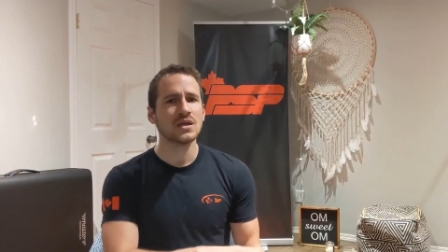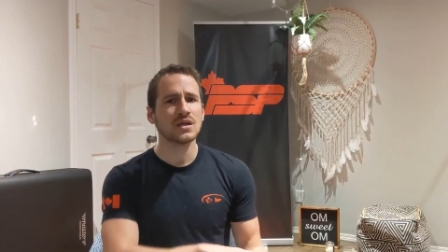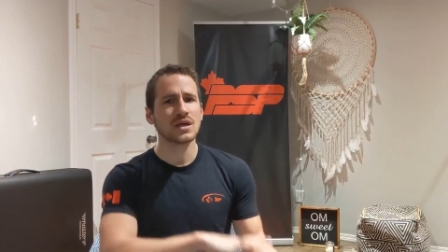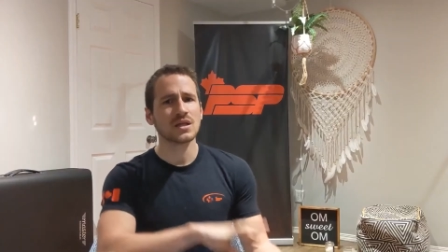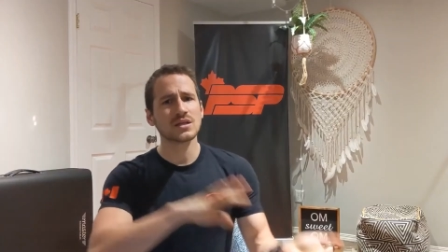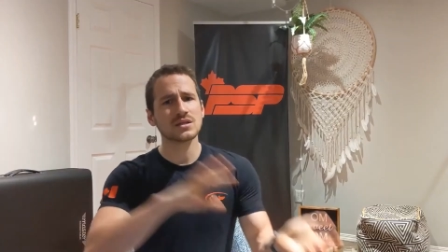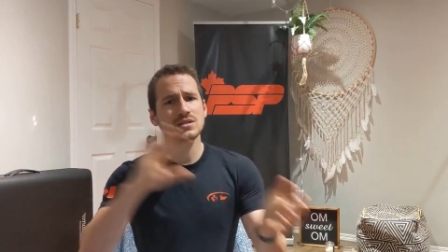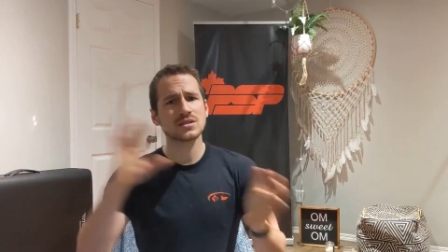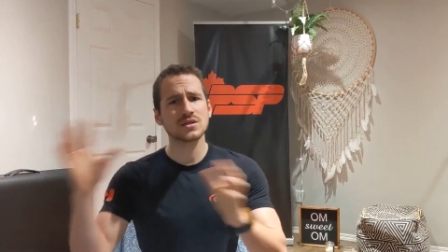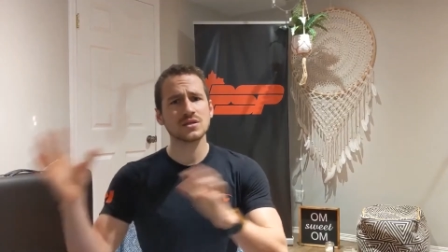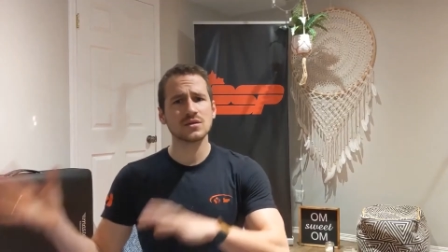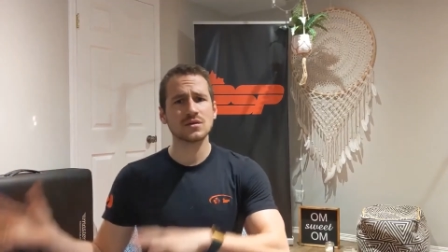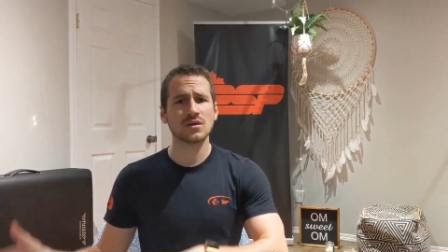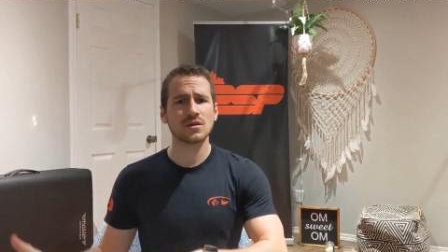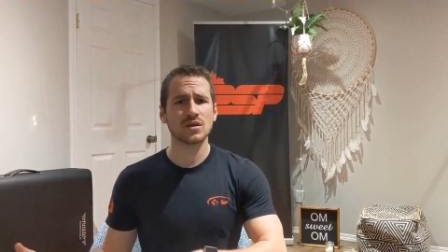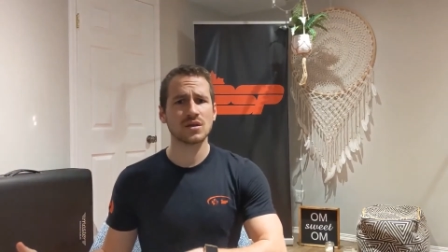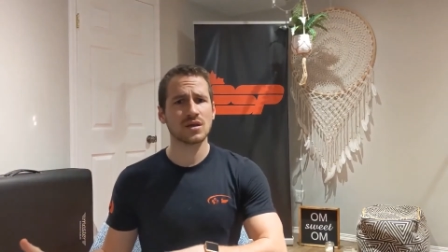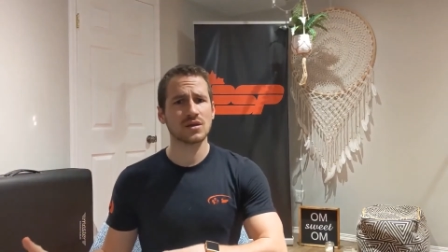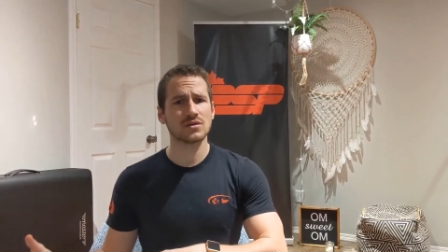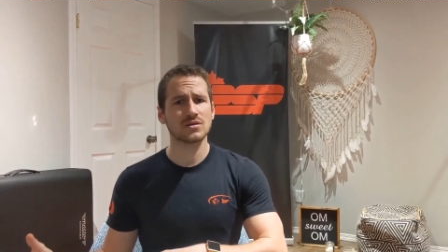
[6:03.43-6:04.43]
Now let's say you're
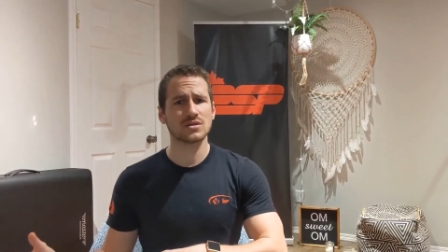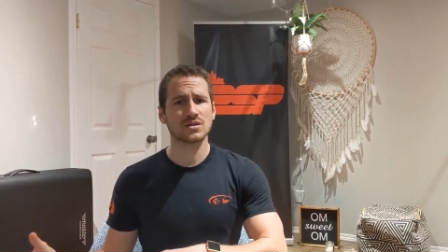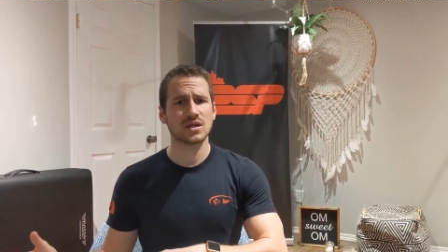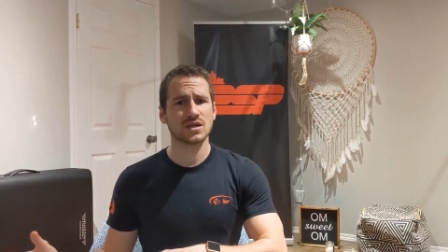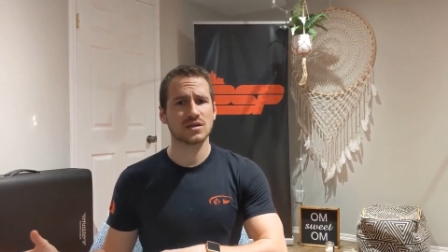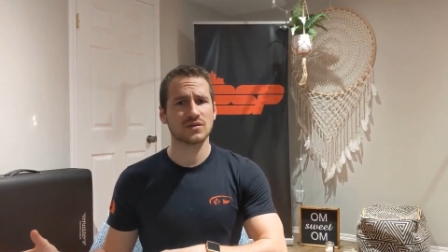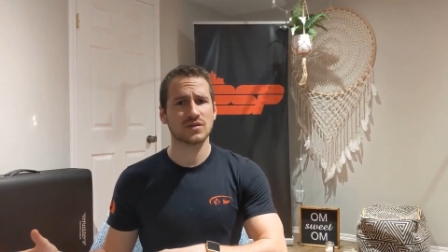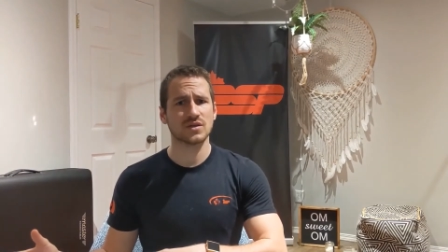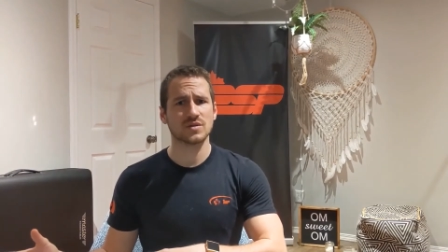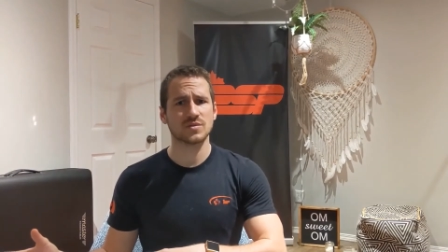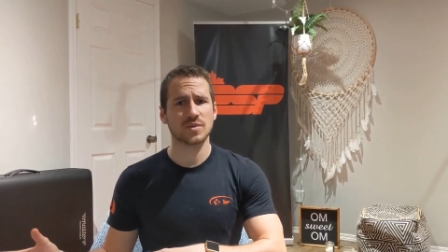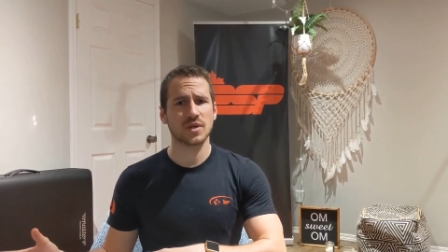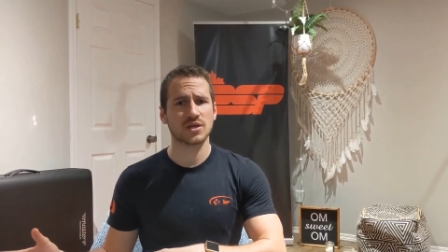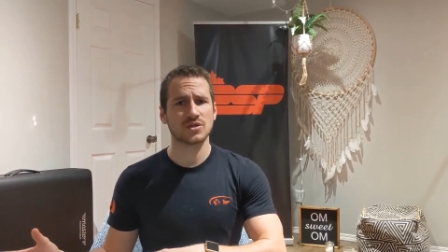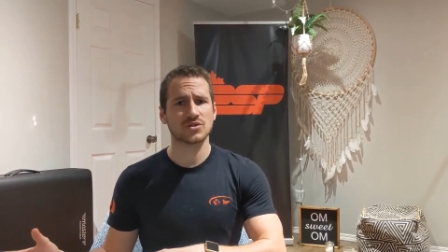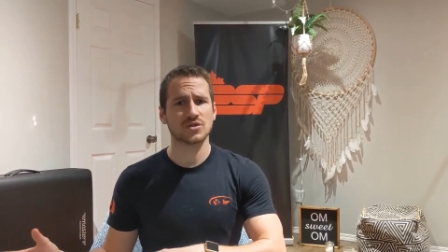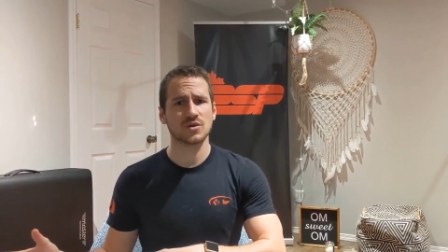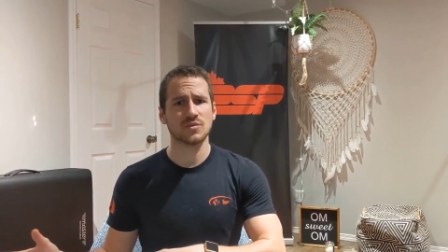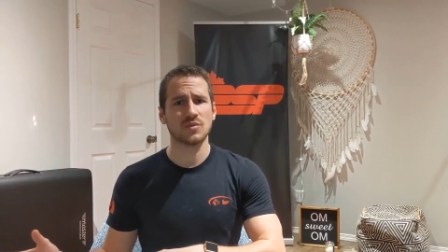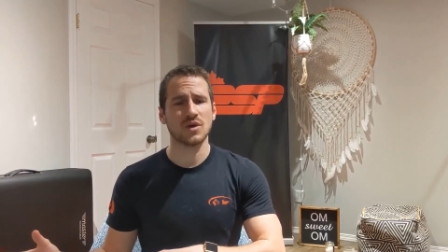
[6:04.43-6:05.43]
on the other side of the
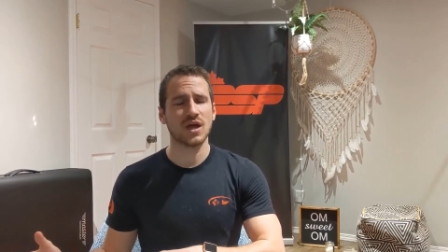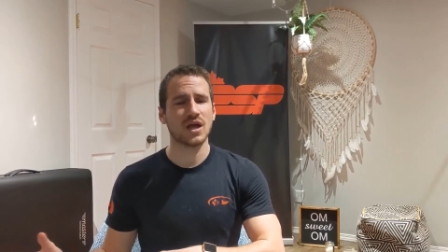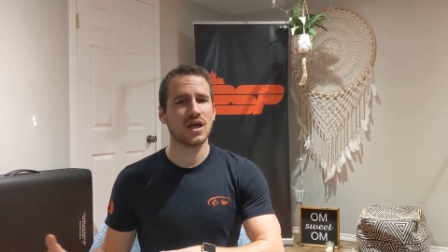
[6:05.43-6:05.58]
spectrum